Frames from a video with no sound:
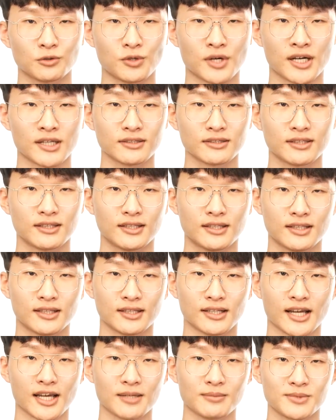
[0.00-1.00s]
A library
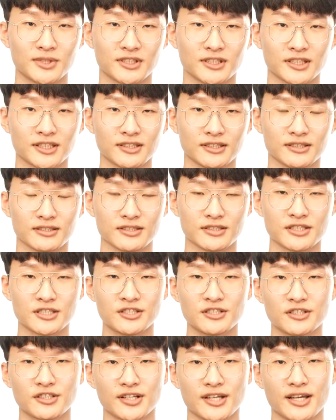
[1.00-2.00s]
also has to be
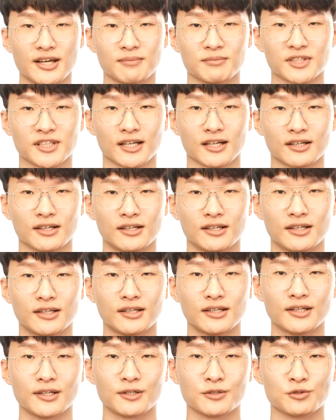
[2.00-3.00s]
friendly.
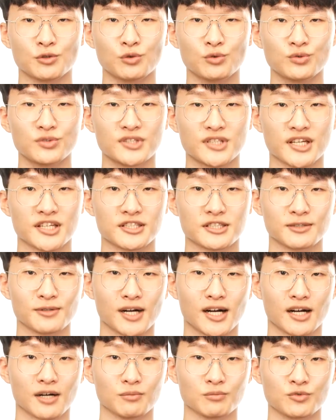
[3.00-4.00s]
It should save the
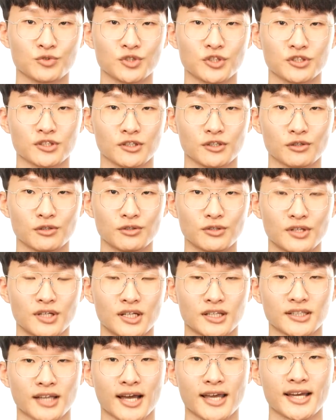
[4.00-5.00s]
time of developers
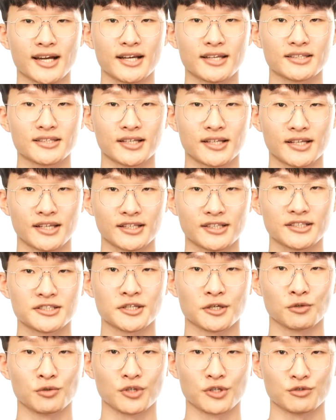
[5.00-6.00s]
by providing
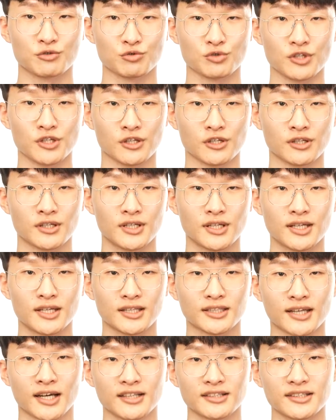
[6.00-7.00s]
many use cases with
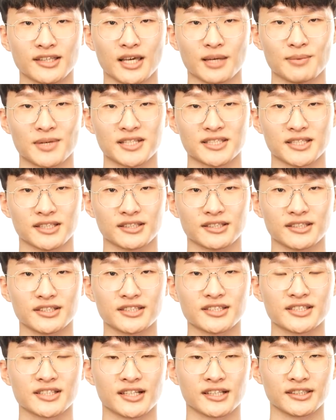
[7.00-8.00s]
good
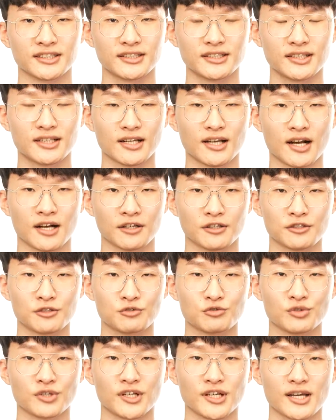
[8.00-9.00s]
examples and
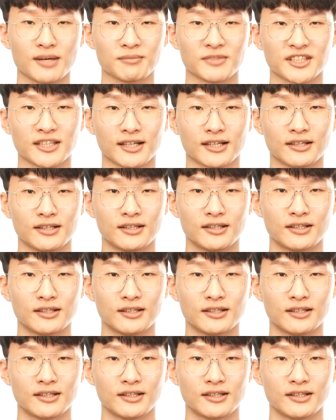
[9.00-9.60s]
documents.